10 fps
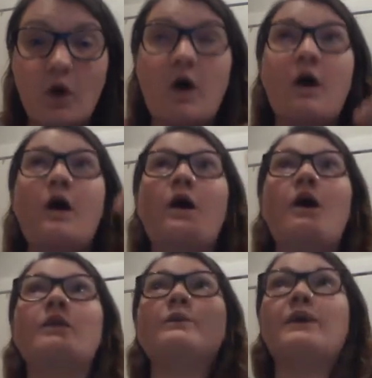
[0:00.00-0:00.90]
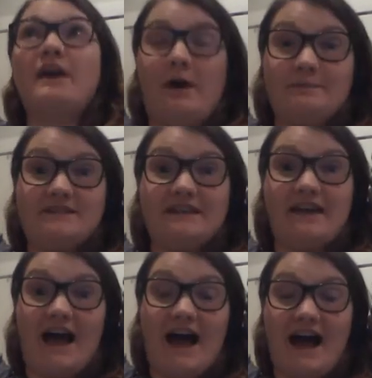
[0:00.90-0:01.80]
all the way up to
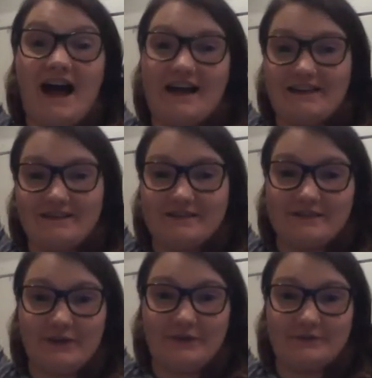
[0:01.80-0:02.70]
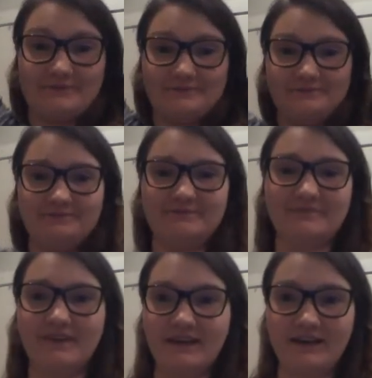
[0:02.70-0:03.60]
the highest note.
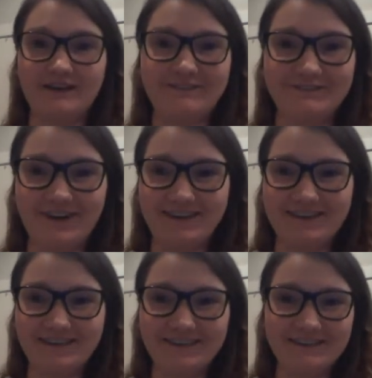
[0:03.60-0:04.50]
Get ready.